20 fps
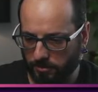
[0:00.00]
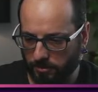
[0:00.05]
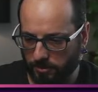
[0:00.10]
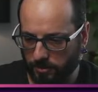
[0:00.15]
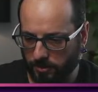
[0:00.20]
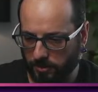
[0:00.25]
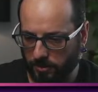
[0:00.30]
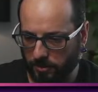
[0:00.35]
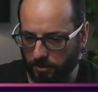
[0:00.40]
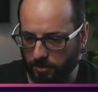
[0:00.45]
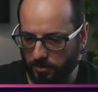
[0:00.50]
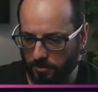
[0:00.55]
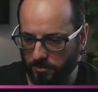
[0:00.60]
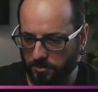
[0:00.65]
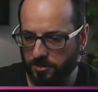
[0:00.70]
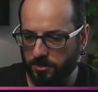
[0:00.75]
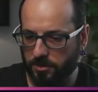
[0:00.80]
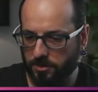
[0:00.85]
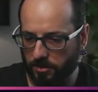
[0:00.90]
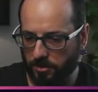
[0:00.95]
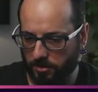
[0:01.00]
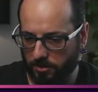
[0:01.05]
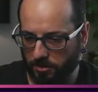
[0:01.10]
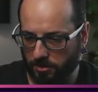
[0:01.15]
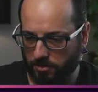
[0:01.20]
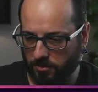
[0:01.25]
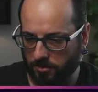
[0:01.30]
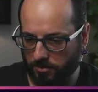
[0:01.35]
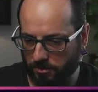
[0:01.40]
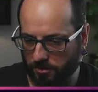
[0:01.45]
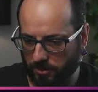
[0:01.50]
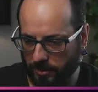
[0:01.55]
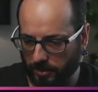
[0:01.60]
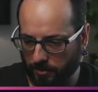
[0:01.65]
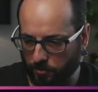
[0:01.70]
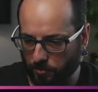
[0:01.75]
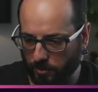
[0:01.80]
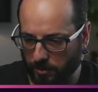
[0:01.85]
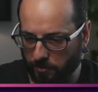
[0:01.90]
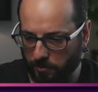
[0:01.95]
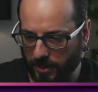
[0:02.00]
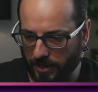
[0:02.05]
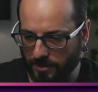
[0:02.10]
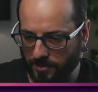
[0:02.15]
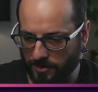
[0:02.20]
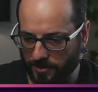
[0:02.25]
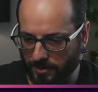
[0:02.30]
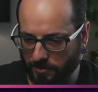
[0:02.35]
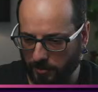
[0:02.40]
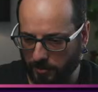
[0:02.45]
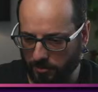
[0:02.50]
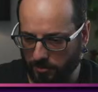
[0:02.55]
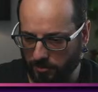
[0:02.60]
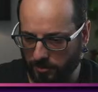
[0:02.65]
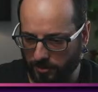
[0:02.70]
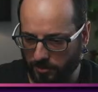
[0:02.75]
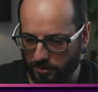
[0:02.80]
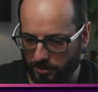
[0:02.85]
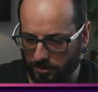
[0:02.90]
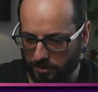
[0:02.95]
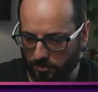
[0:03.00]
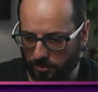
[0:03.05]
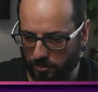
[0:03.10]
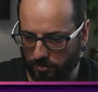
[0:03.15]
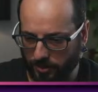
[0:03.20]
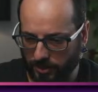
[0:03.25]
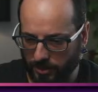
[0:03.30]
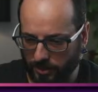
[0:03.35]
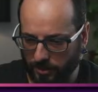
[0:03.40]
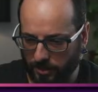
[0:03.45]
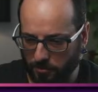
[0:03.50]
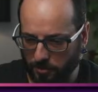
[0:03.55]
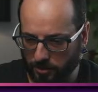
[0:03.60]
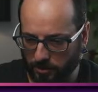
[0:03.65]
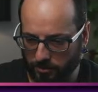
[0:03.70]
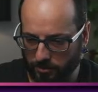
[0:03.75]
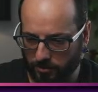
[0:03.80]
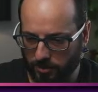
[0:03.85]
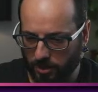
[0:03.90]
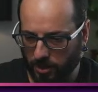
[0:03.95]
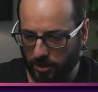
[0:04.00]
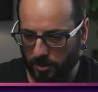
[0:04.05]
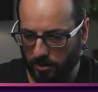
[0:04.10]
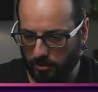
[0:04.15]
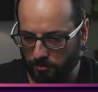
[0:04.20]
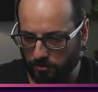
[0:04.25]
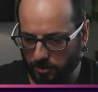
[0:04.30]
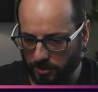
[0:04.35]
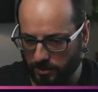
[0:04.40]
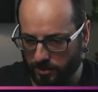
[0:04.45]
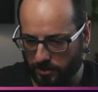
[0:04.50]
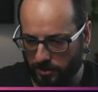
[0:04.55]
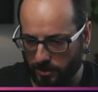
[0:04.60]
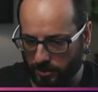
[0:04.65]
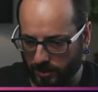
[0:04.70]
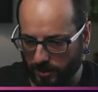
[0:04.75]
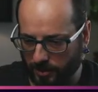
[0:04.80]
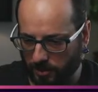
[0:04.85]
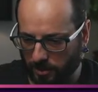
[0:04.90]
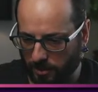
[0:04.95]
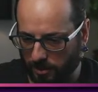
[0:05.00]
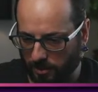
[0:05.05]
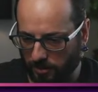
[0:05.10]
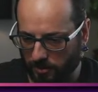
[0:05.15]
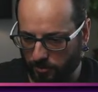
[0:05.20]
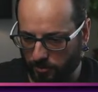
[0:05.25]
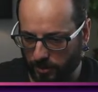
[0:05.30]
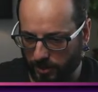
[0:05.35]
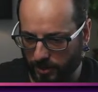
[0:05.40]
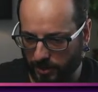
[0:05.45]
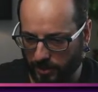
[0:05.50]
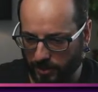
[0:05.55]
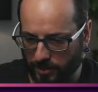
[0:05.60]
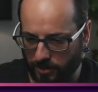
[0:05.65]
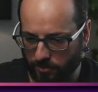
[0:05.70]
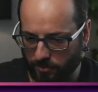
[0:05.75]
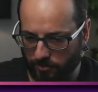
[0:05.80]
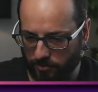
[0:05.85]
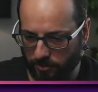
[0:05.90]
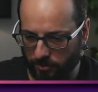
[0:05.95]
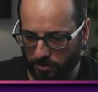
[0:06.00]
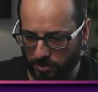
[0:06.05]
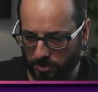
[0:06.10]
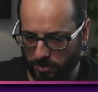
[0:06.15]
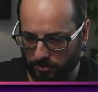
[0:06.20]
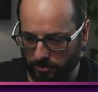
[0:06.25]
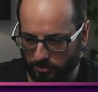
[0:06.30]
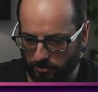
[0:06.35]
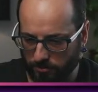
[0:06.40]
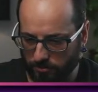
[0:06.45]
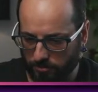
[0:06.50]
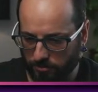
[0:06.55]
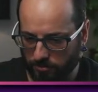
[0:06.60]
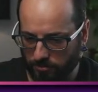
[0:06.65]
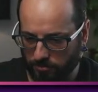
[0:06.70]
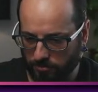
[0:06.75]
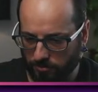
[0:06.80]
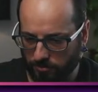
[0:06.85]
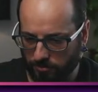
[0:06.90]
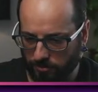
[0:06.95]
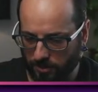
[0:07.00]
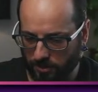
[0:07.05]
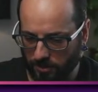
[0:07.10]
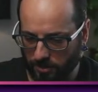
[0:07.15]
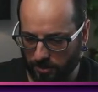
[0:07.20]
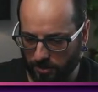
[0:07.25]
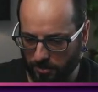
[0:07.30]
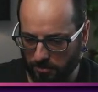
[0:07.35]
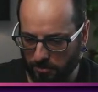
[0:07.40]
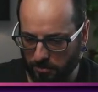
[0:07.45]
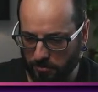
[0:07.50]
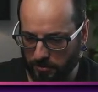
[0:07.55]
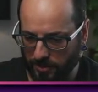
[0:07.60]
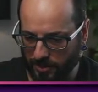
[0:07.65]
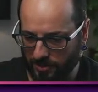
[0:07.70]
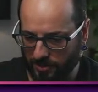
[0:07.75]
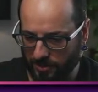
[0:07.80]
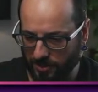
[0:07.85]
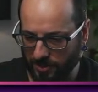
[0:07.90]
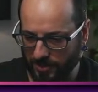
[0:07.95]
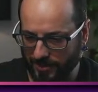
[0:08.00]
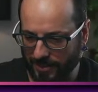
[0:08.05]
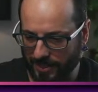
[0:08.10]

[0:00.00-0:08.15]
goes to like one past the semicolon. So 3DW would delete all the way over to, it would delete that